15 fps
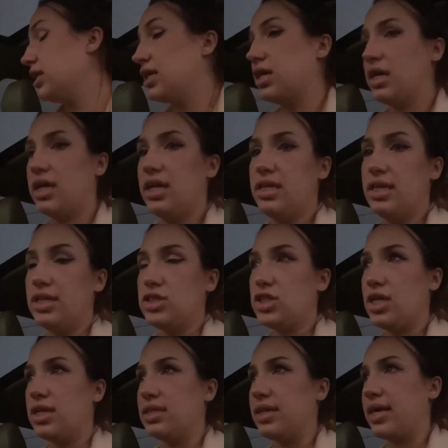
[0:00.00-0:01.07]
good
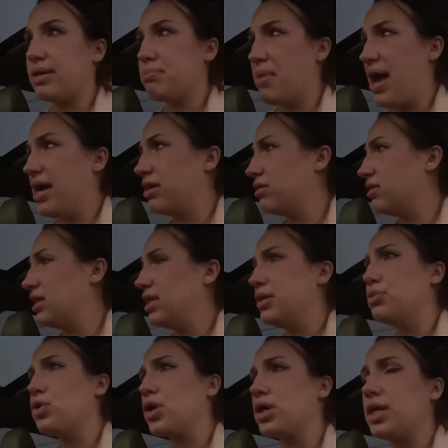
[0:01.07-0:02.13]
condition, like battery
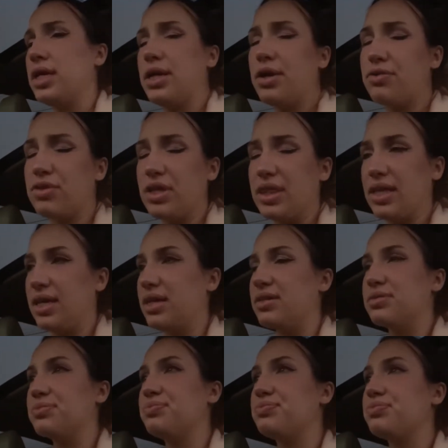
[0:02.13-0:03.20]
working, everything.